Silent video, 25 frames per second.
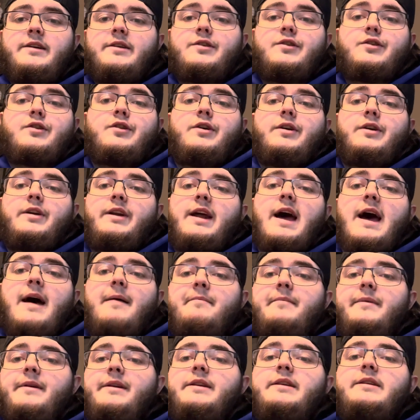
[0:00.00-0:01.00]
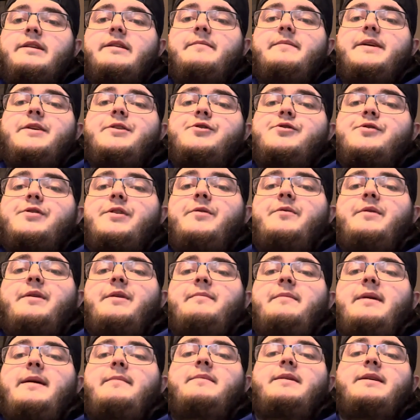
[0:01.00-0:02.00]
could happen to be true, and
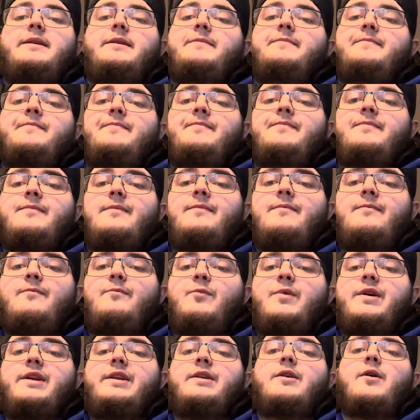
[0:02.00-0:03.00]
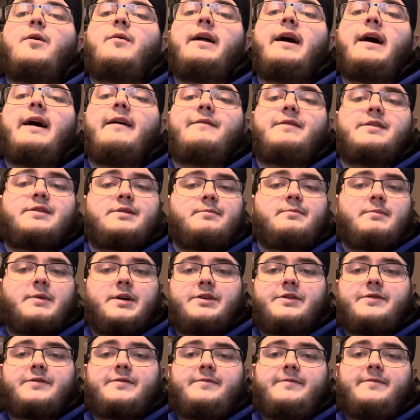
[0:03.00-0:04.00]
maybe we don't have as
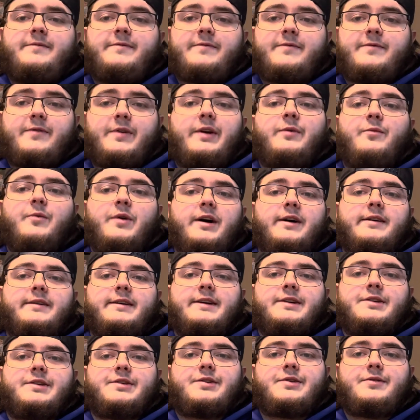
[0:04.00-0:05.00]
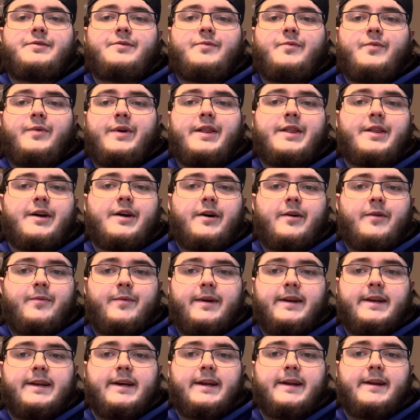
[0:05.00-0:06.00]
much free will as we thought
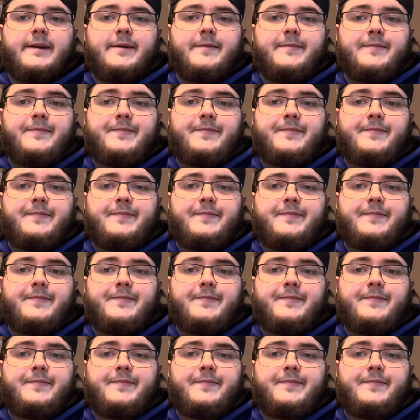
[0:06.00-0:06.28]
we did.